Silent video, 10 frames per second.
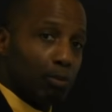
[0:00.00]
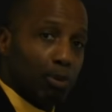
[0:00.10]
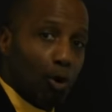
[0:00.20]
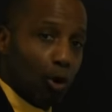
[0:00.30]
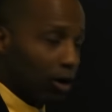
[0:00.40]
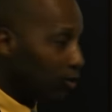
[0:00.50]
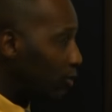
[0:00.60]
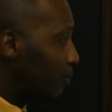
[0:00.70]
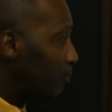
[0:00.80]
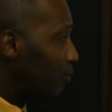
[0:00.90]

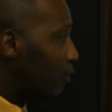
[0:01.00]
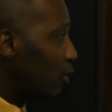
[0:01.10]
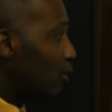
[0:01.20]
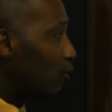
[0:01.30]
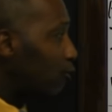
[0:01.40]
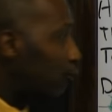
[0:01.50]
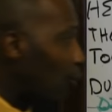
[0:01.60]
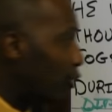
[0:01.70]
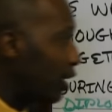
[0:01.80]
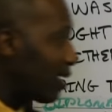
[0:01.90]
support
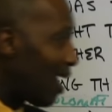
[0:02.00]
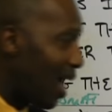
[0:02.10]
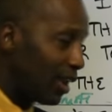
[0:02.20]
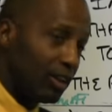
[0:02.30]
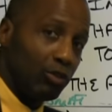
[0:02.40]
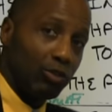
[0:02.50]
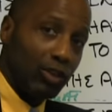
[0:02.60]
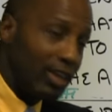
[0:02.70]
for the colonists